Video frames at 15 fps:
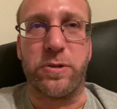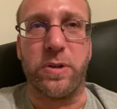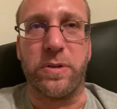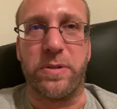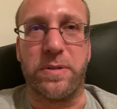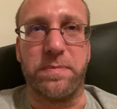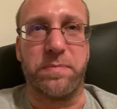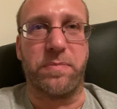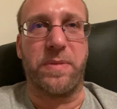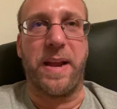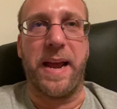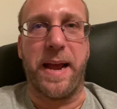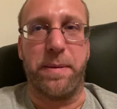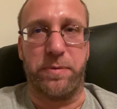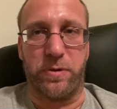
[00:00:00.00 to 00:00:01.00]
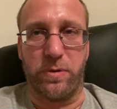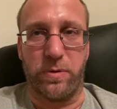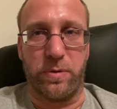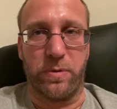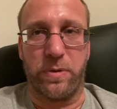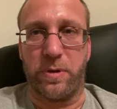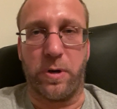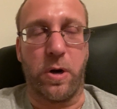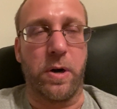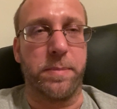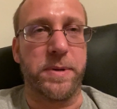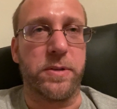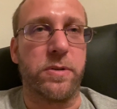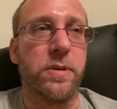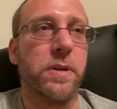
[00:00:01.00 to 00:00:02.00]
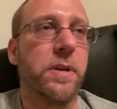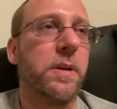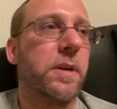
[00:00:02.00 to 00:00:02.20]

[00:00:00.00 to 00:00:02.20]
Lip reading: just absolute garbage.